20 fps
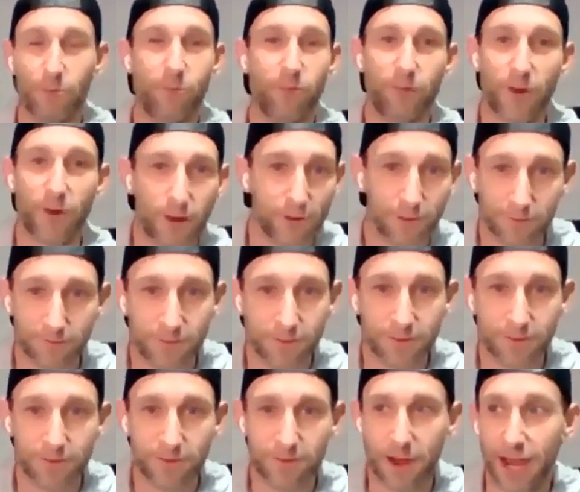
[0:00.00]
I'm proud of
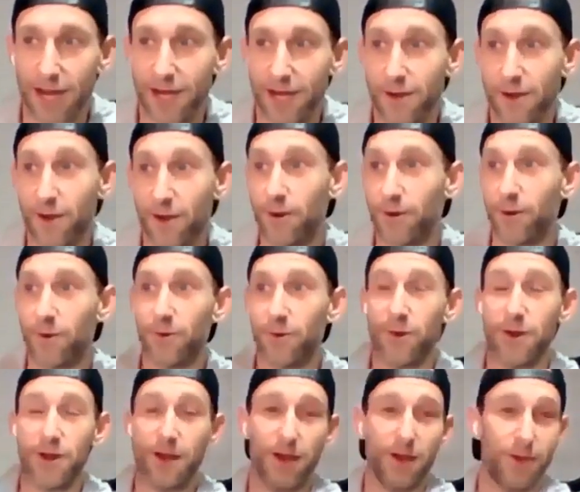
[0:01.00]
you. I
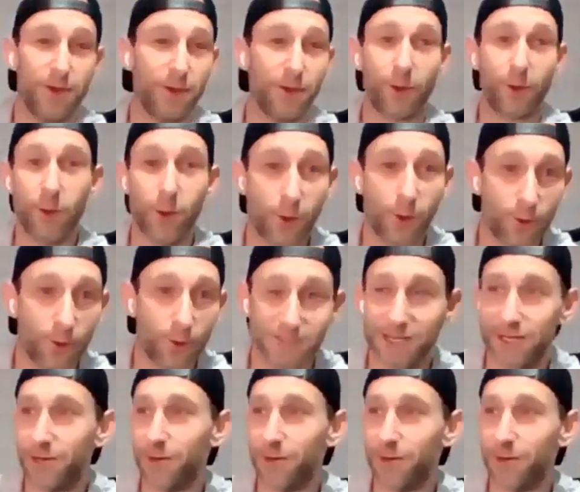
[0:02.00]
know your goals.